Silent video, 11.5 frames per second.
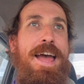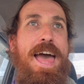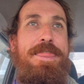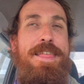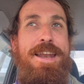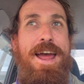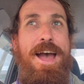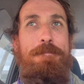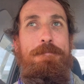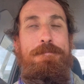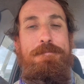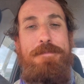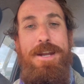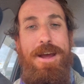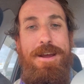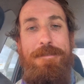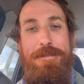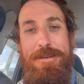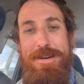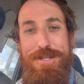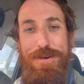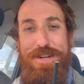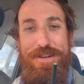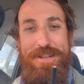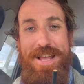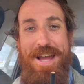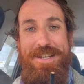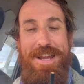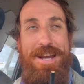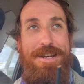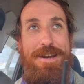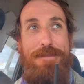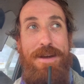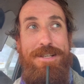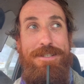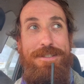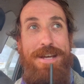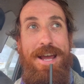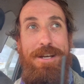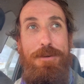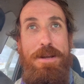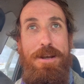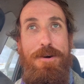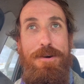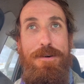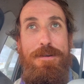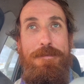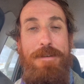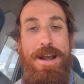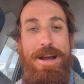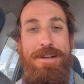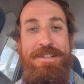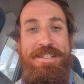And then, you know, if you enjoy doing that and it makes your day a little bit longer and funner,